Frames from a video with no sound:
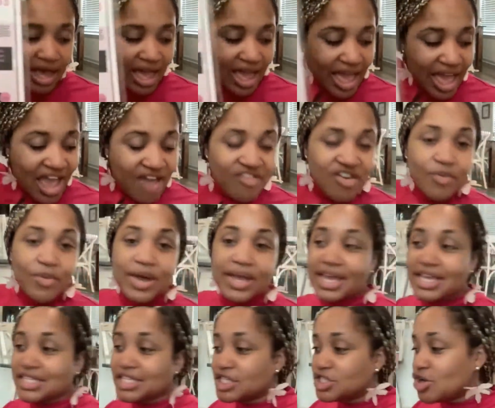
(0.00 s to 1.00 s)
Everyone
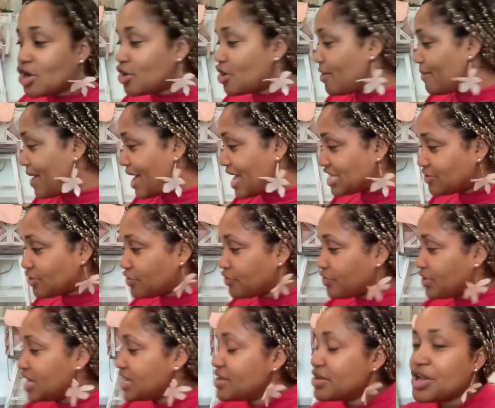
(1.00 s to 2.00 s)
gets the charcoal mask for
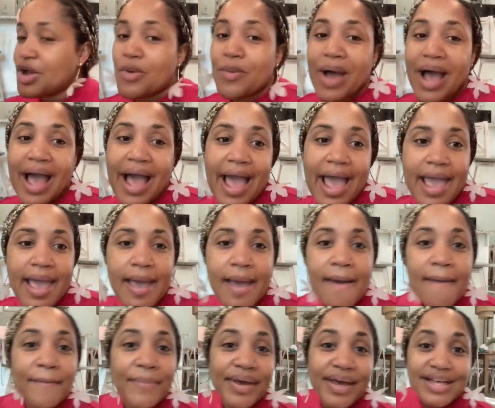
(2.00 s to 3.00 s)
free. You know why?
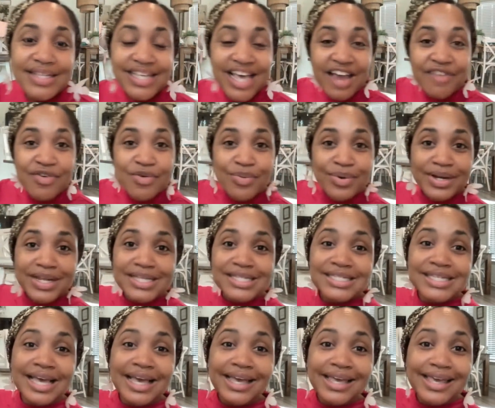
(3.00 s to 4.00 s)
Because everyone
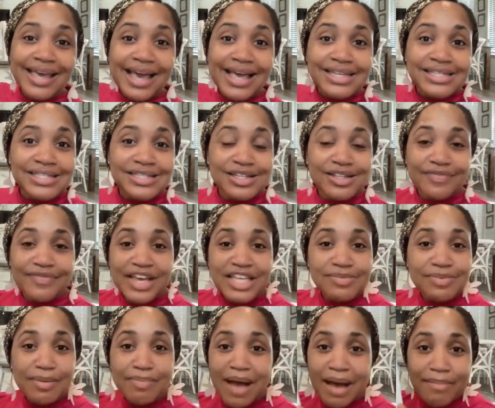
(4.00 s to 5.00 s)
is saying yes to the
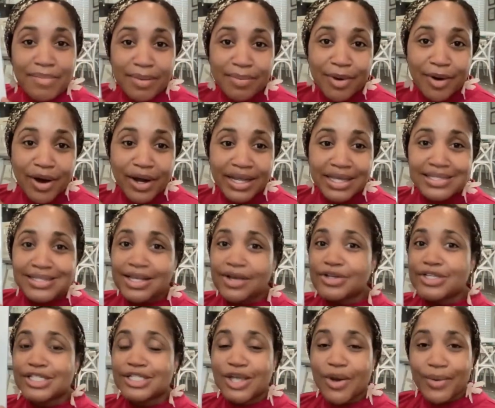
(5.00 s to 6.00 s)
Facebook pop-up parties.
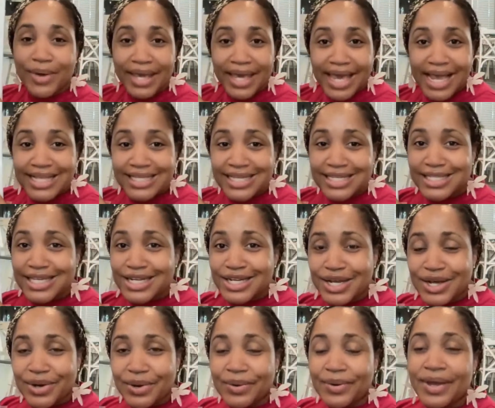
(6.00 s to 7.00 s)
They're so easy to
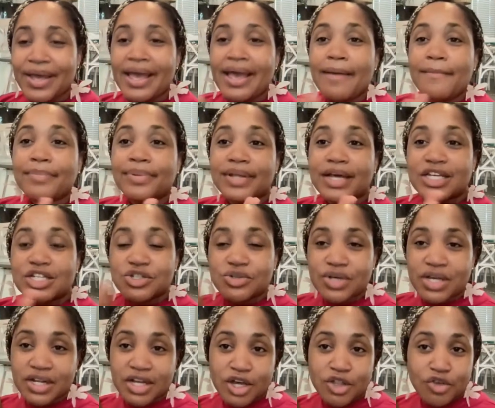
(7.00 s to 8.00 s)
do. Plus, you
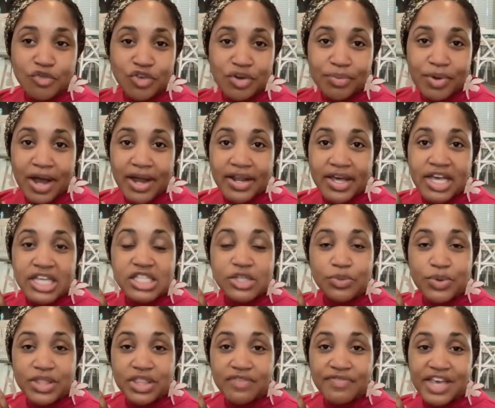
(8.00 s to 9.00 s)
get other free products
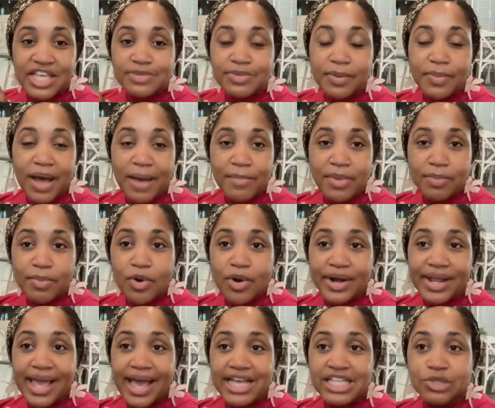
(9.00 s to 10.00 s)
with the Facebook pop-up
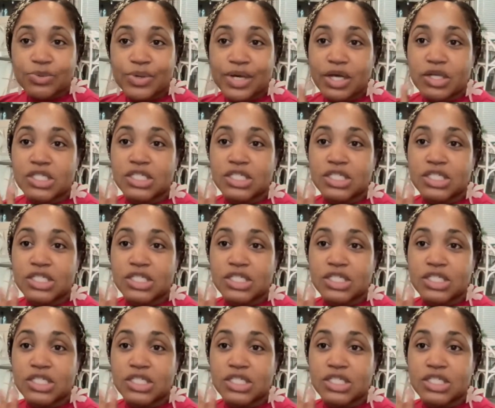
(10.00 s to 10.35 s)
party as well.